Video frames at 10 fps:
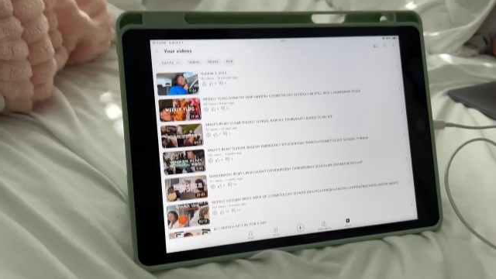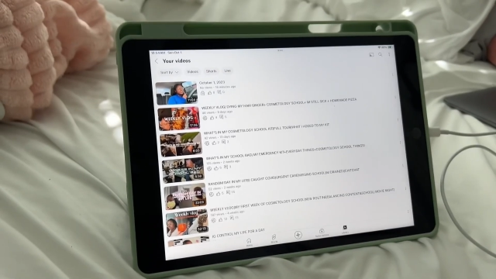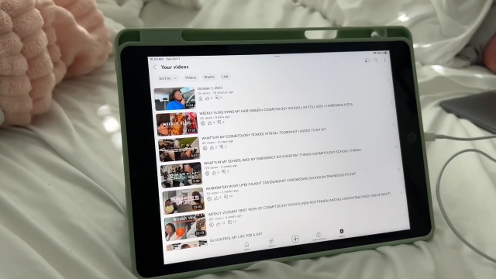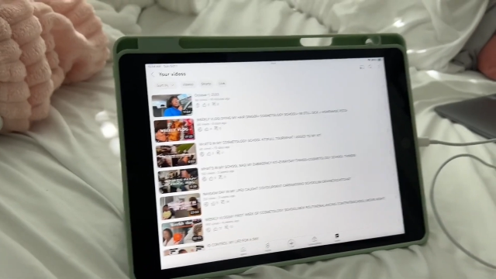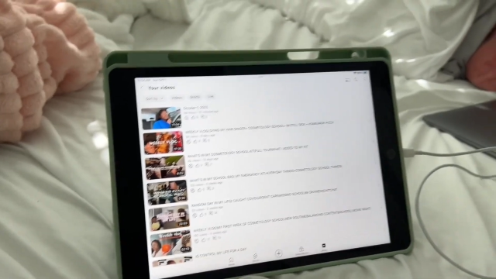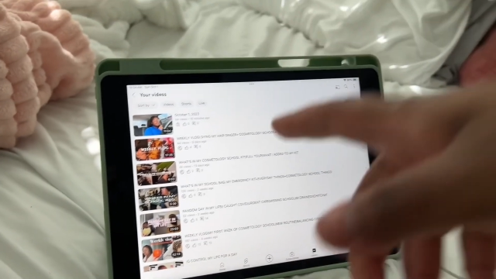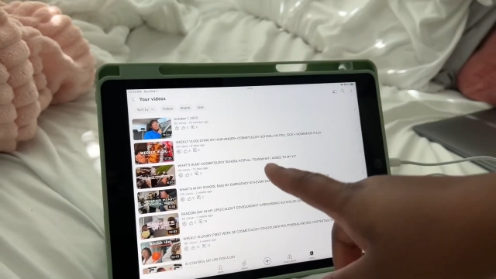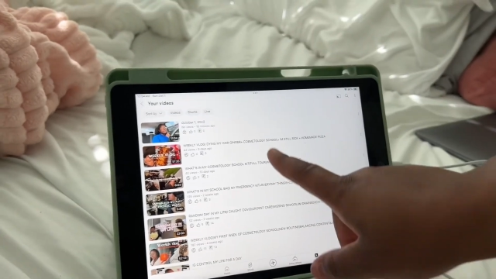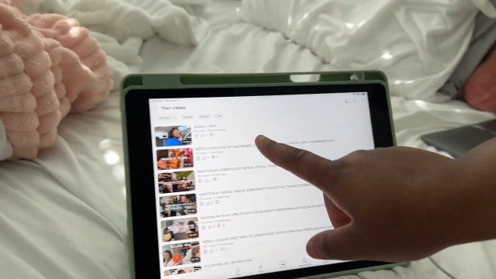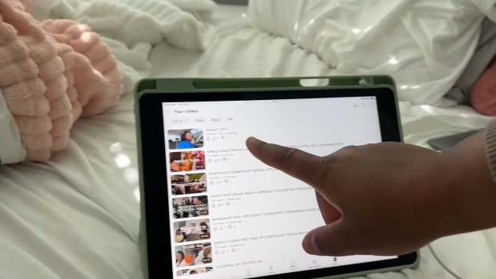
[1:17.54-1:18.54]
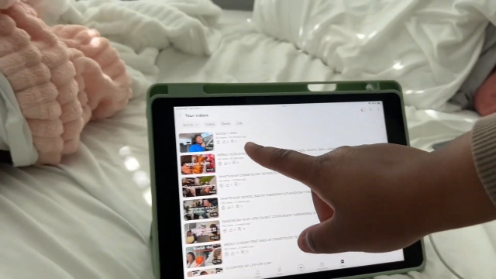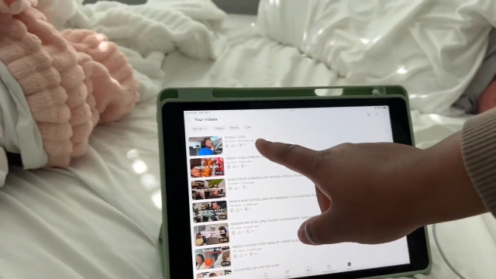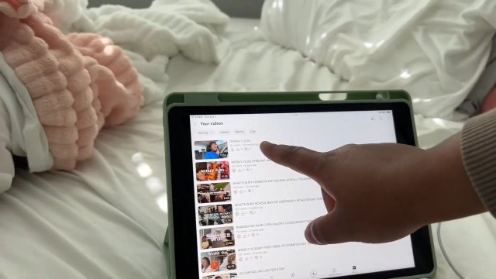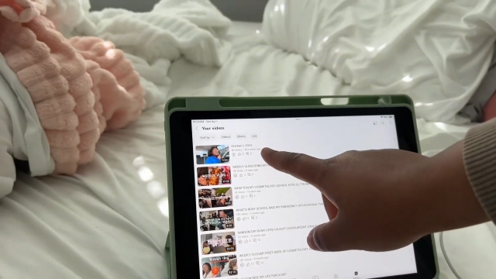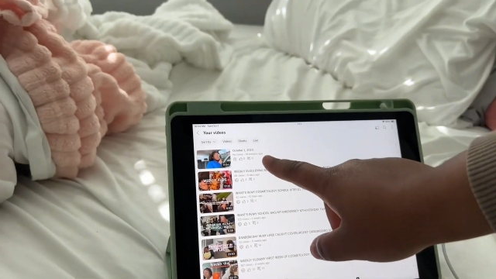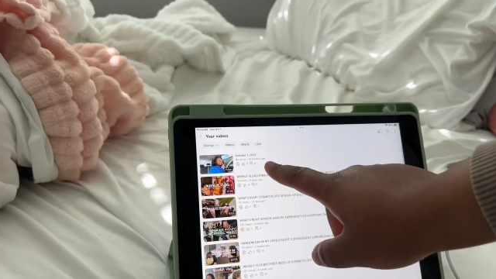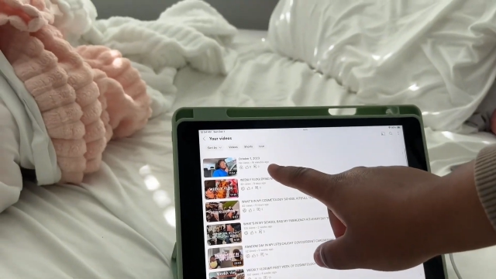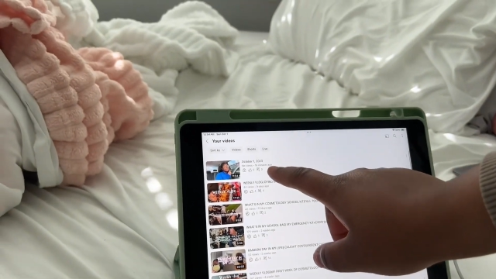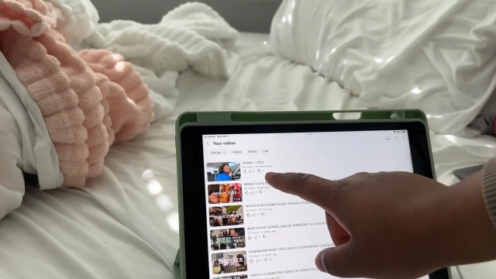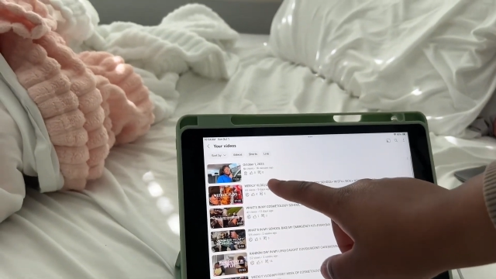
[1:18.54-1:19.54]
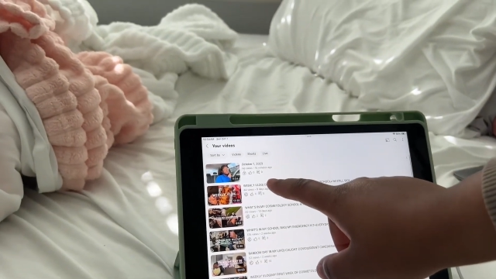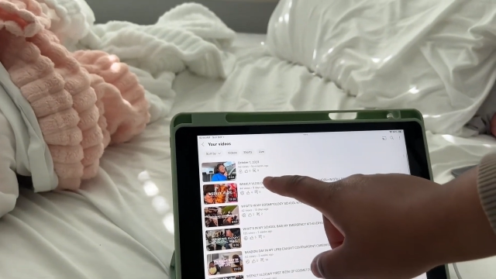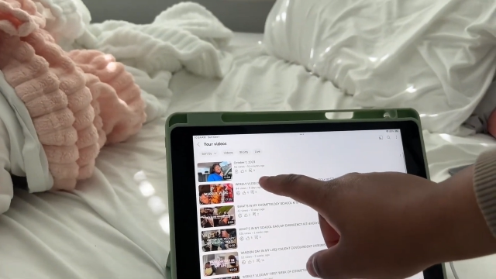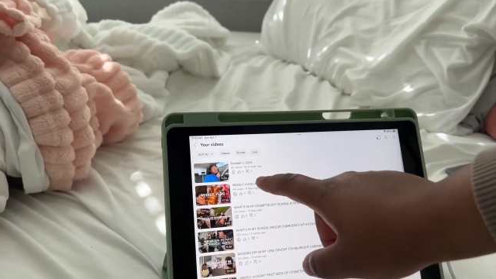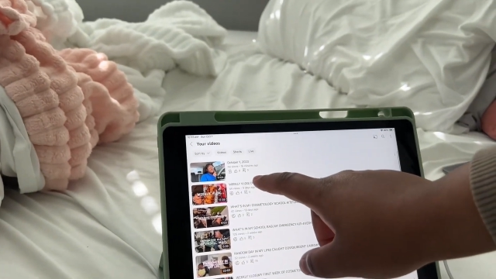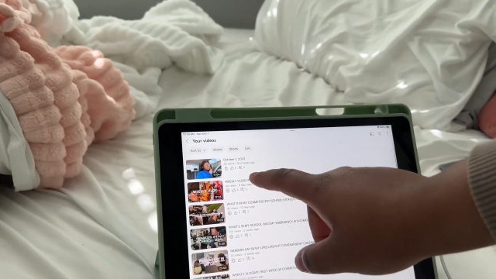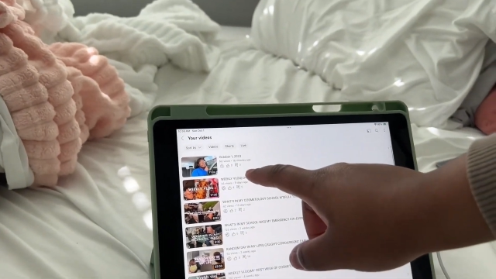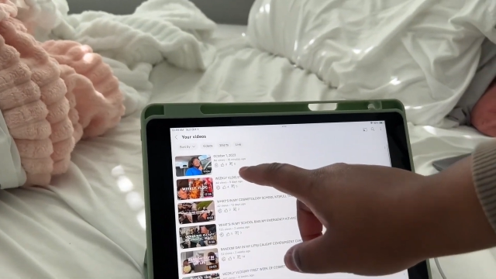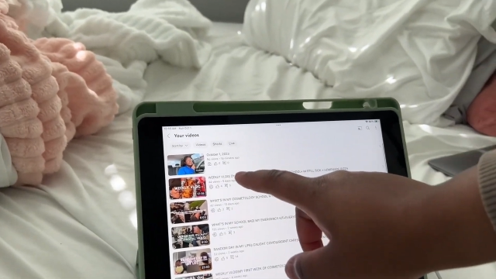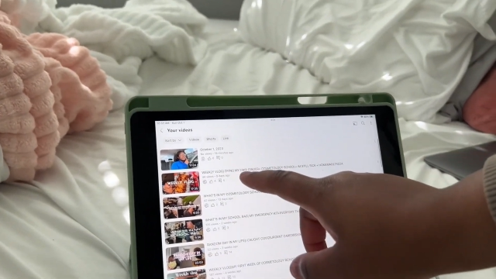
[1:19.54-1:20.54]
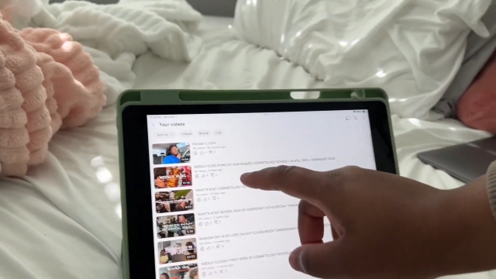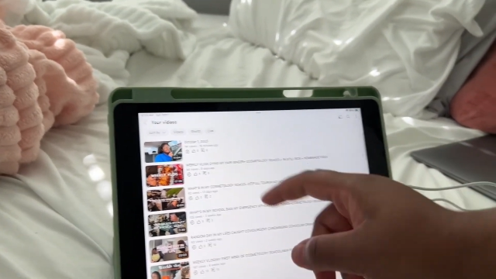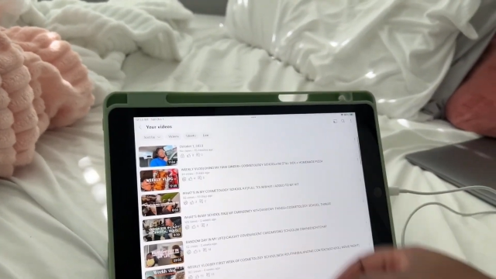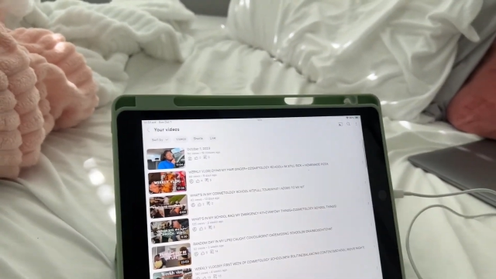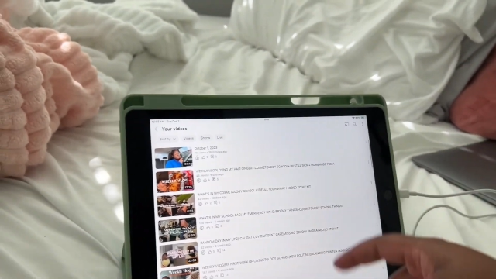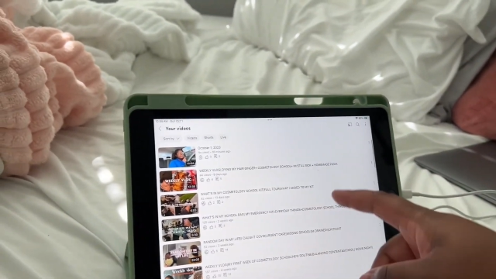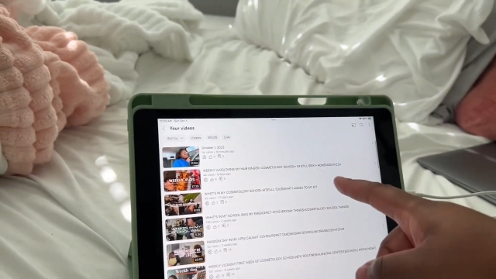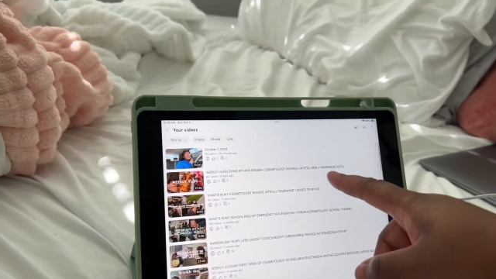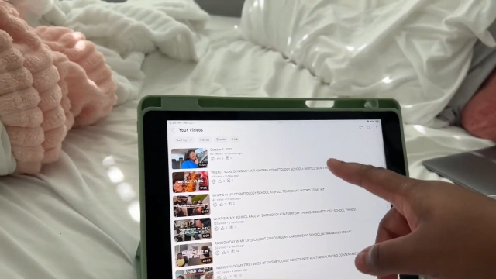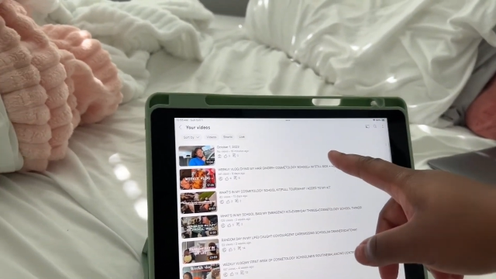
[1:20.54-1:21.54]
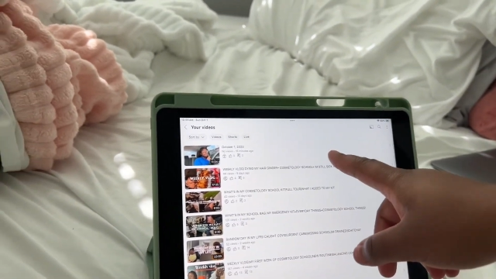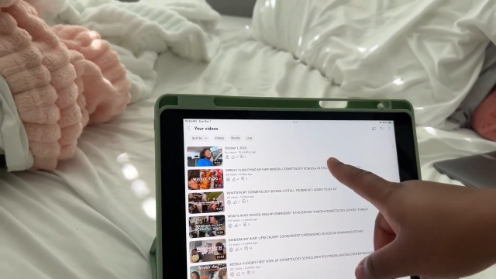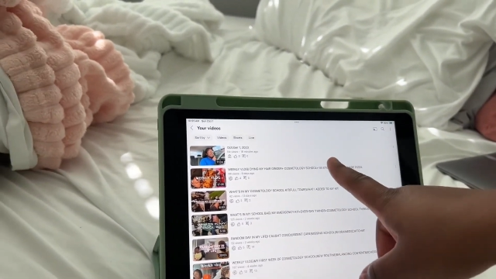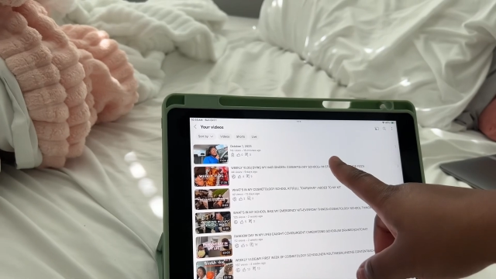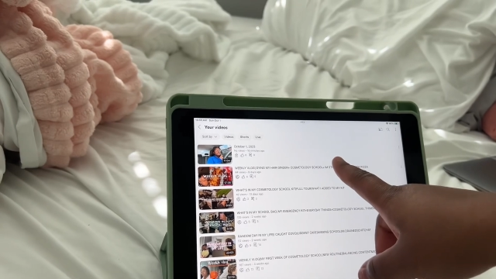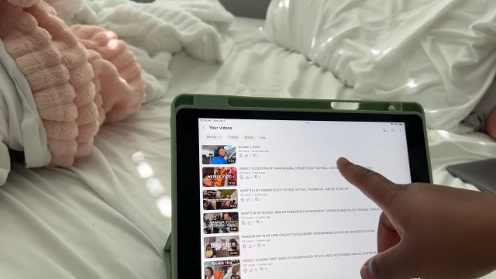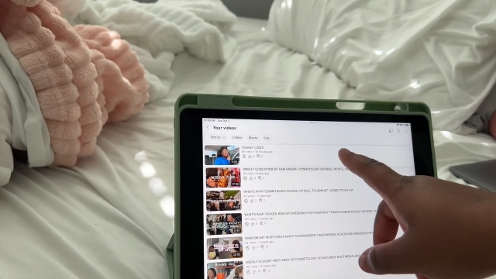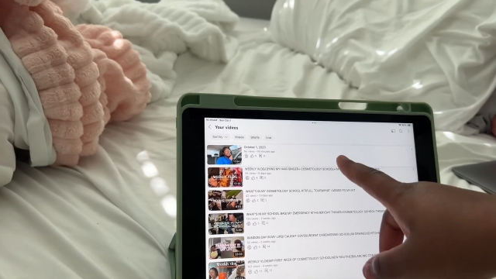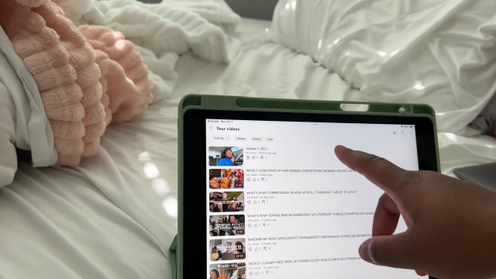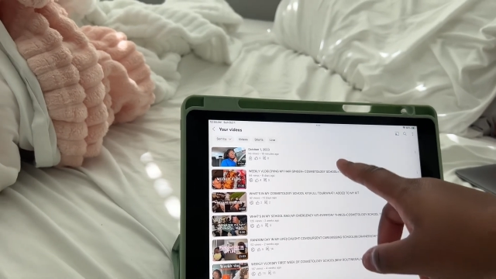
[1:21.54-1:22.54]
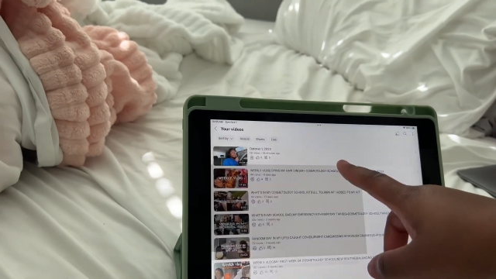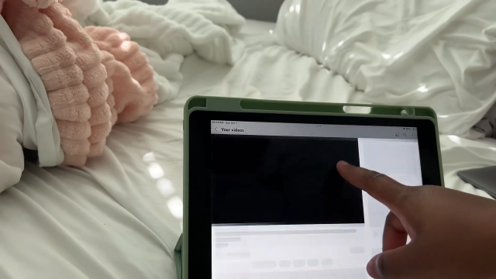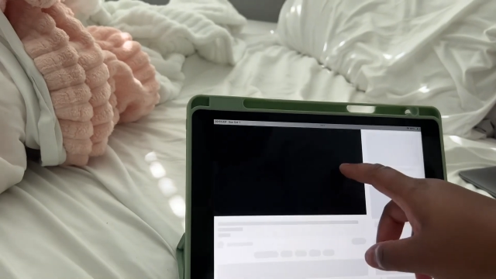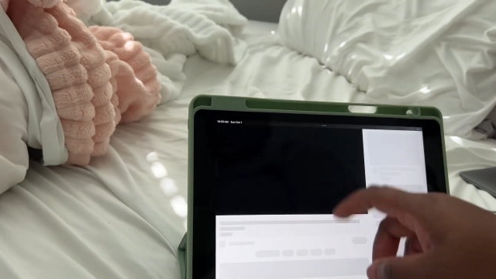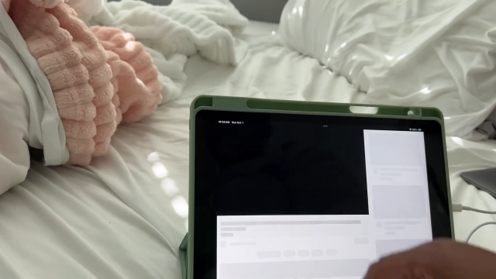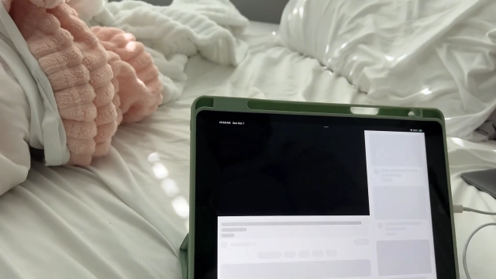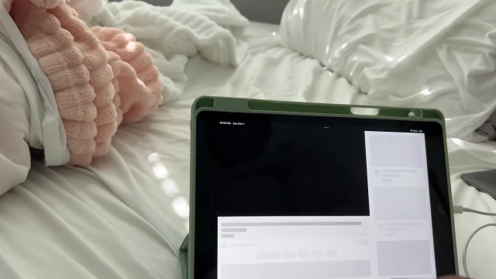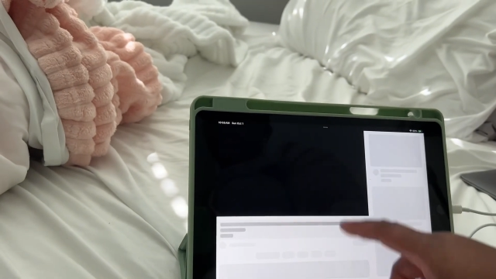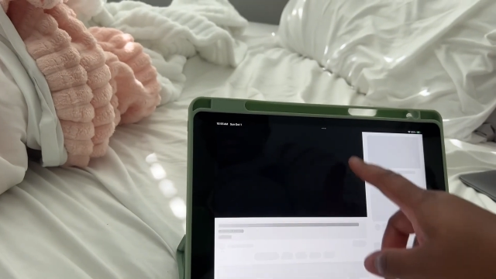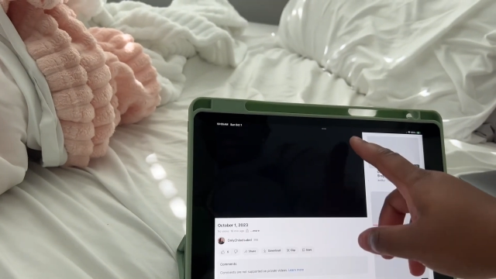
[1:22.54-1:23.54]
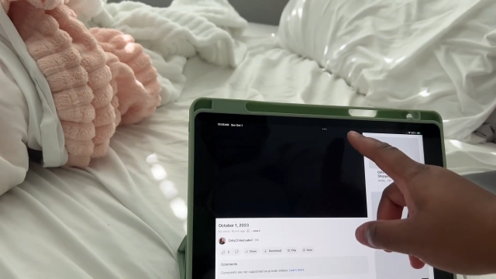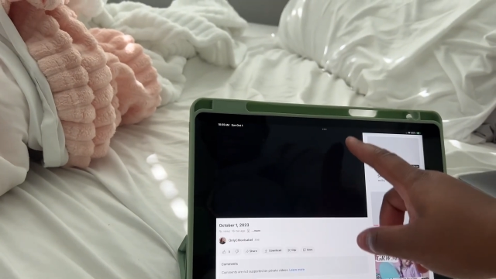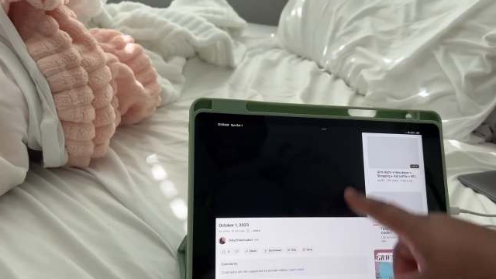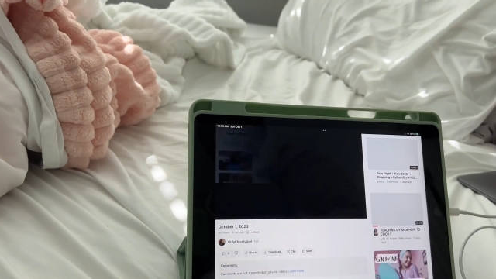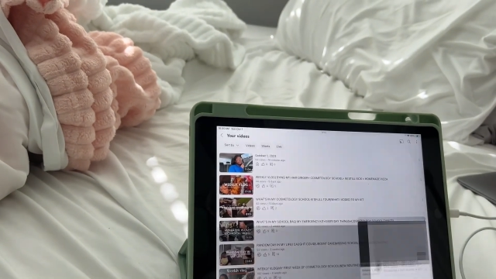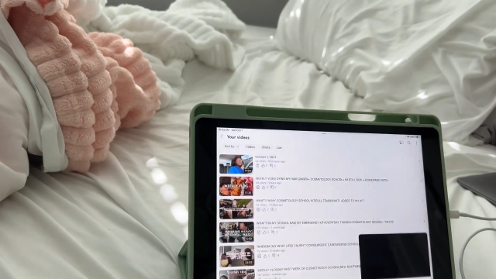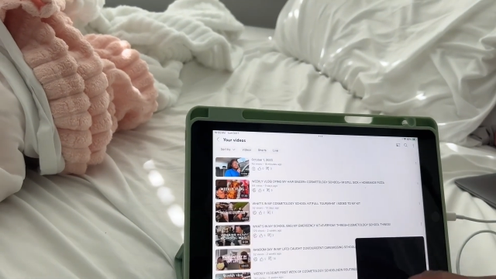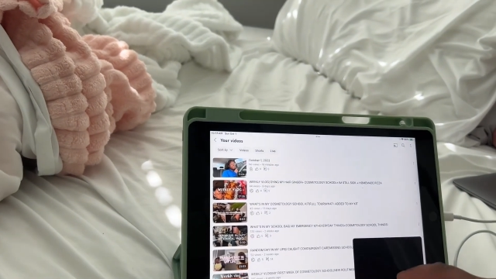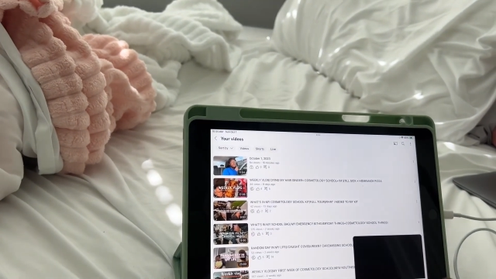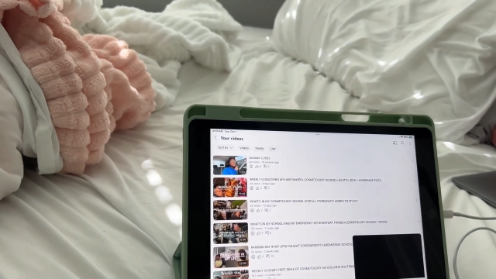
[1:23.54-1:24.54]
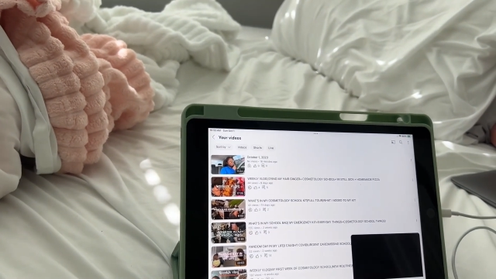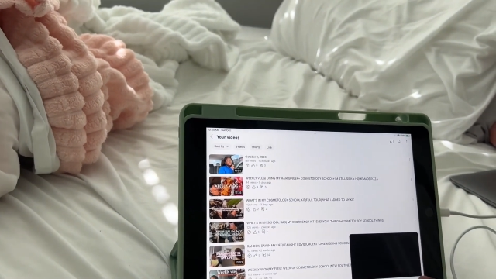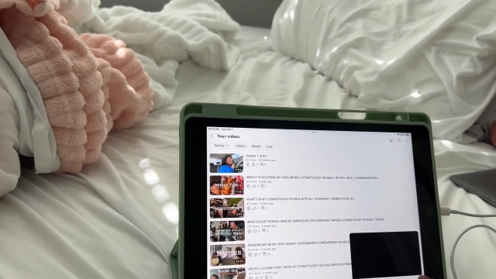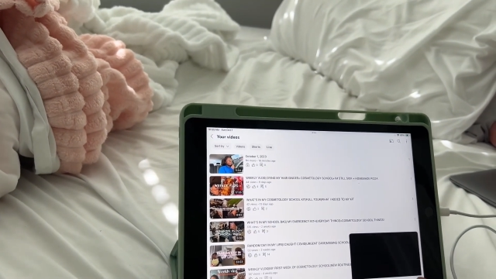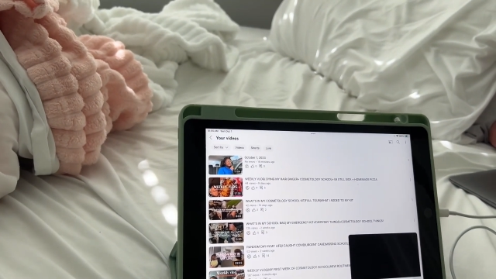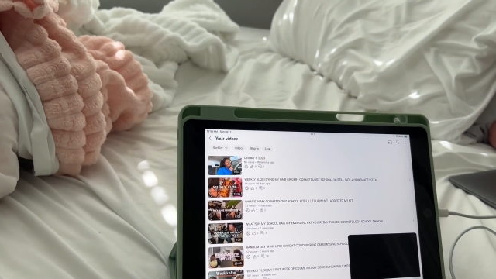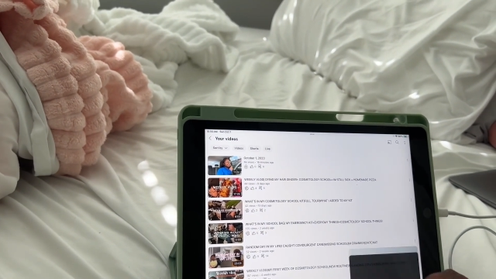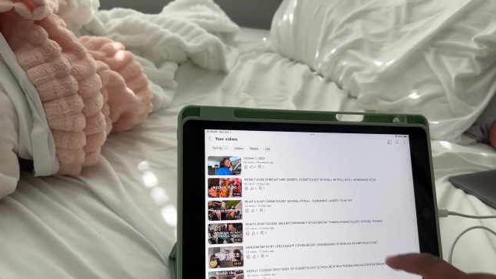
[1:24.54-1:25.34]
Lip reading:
(no speaker visible)